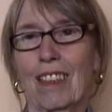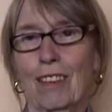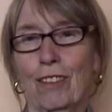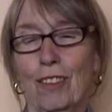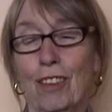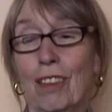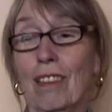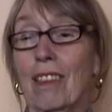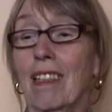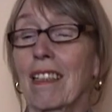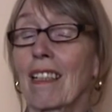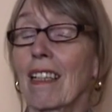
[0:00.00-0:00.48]

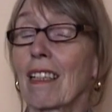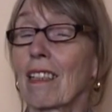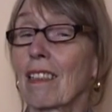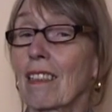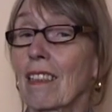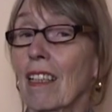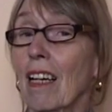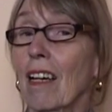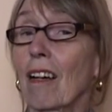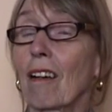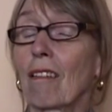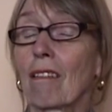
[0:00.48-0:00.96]
Just like
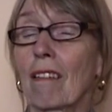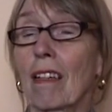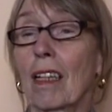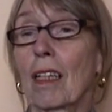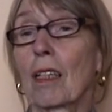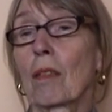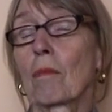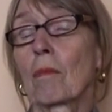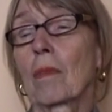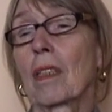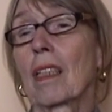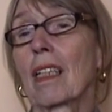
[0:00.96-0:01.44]
now,
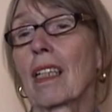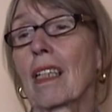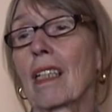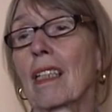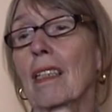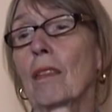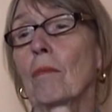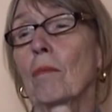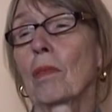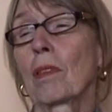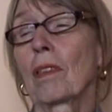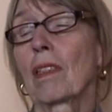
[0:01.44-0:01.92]
I'm here
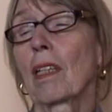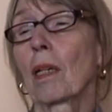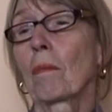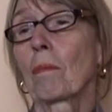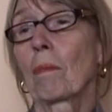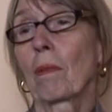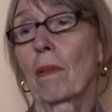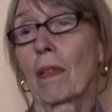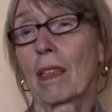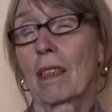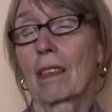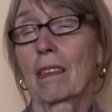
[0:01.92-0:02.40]
in
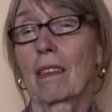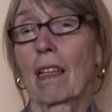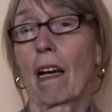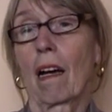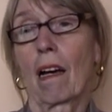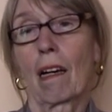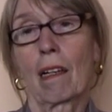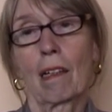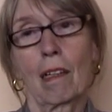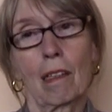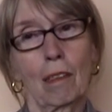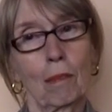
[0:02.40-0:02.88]
Budapest, and
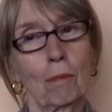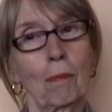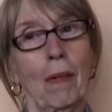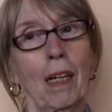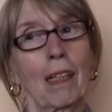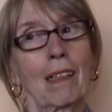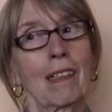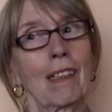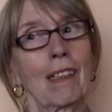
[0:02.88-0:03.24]
I got my